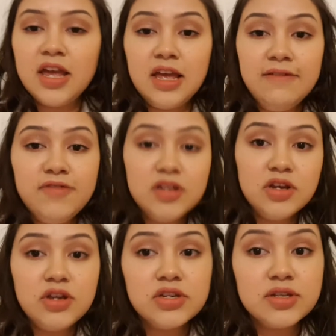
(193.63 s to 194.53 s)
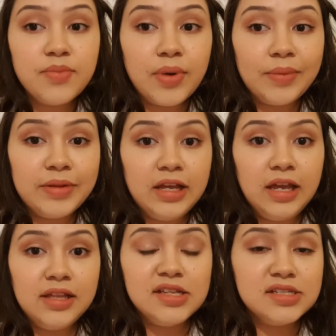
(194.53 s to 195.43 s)
If you do use it
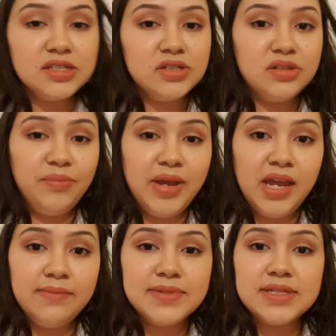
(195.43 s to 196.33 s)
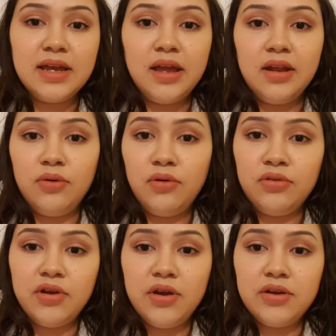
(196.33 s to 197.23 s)
properly, listen to the beeps and all
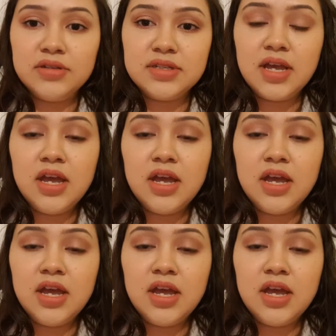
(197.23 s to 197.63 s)
those,